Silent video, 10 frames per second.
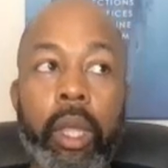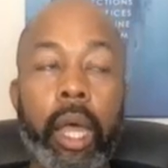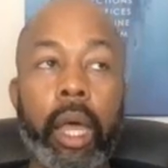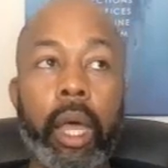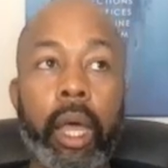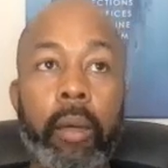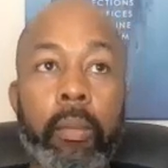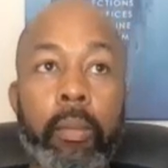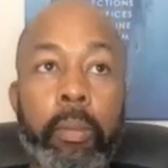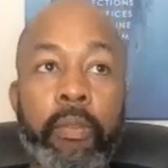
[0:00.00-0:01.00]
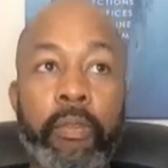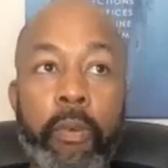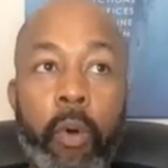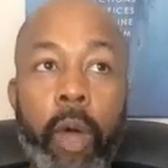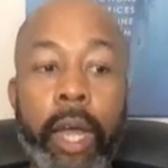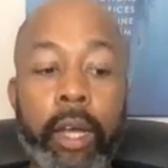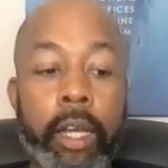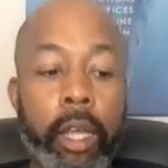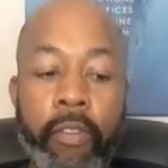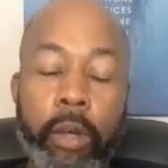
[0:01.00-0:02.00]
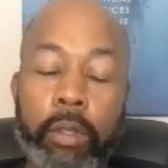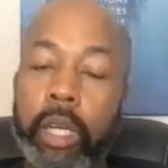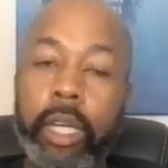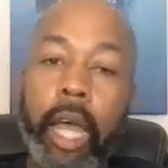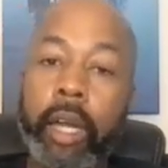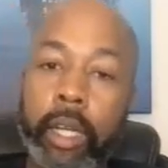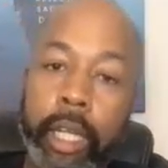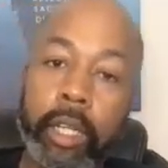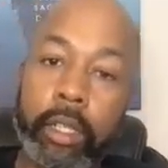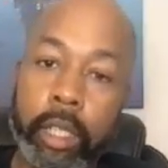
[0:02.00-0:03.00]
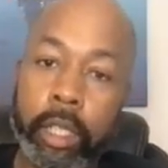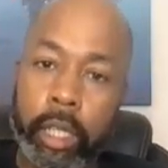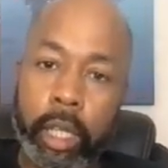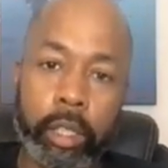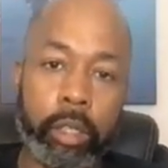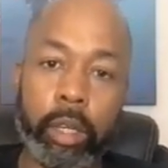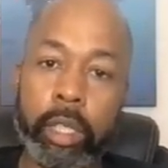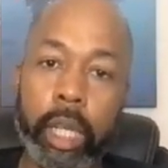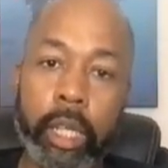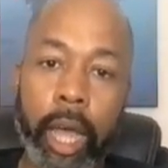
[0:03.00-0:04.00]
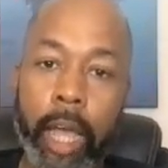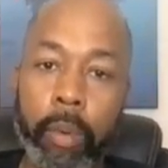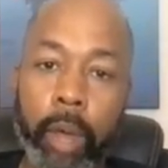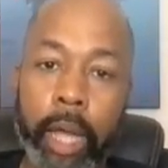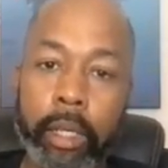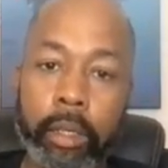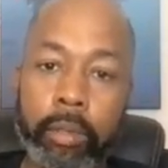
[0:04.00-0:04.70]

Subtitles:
if I go to the doctor, they're just going to say they're hyperactive,